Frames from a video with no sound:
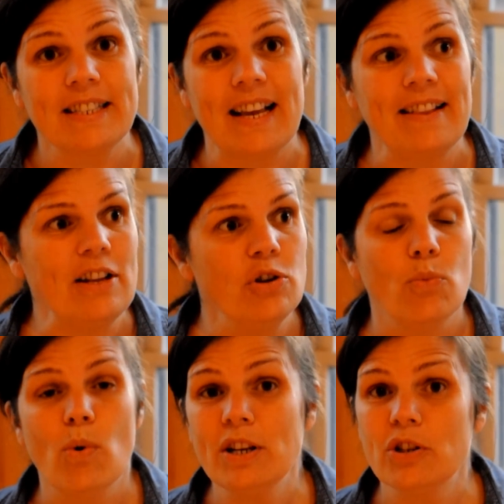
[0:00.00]
and then you
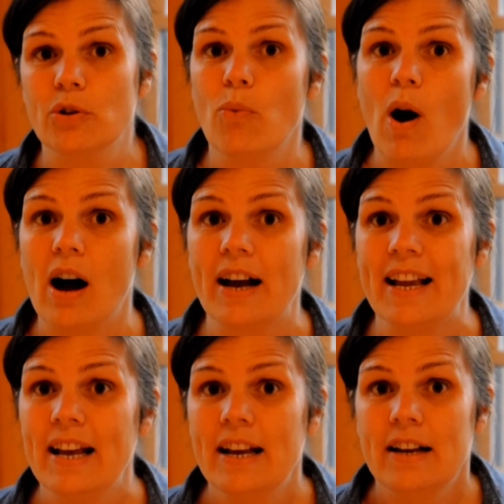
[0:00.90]
wonder why
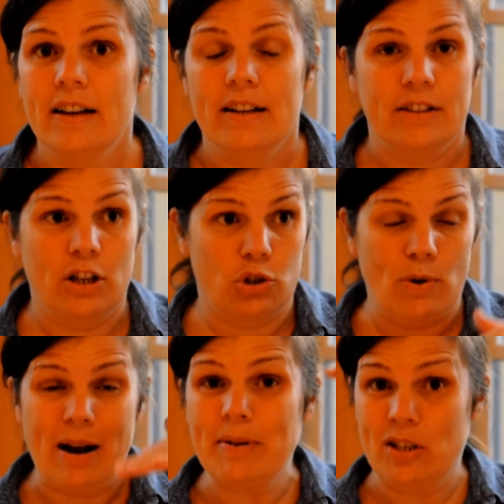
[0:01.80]
the
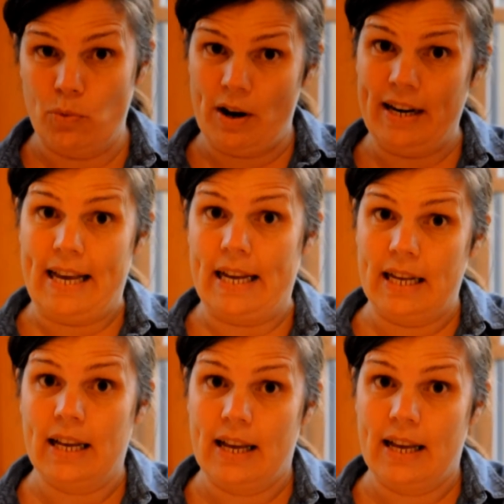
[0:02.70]
drama's running